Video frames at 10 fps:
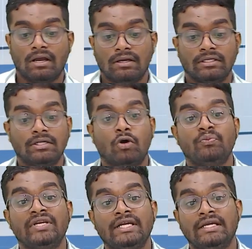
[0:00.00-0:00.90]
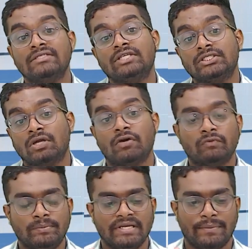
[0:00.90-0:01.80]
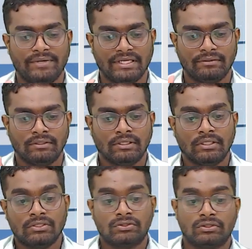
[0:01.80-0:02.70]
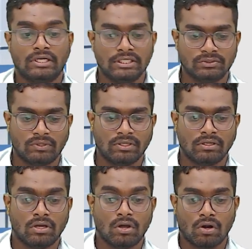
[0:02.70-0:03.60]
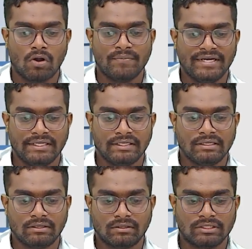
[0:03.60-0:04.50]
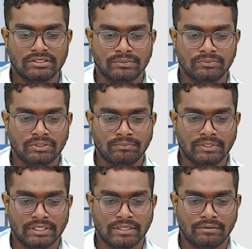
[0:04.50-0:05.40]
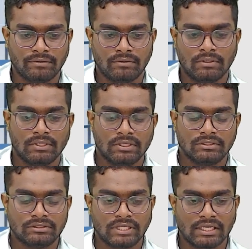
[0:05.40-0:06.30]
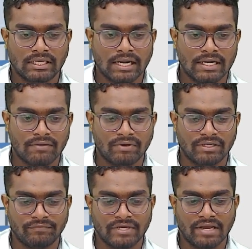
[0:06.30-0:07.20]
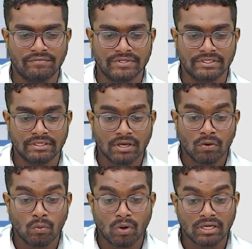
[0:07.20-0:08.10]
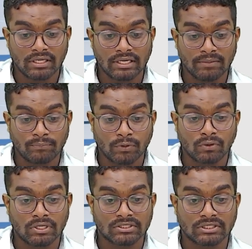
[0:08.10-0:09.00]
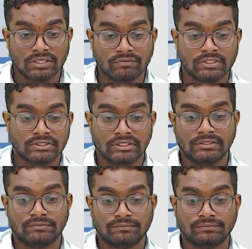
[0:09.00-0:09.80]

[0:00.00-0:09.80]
In how many days the stock will be empty. So that is what raw material consumption period. Second one, we have the work in progress conversion.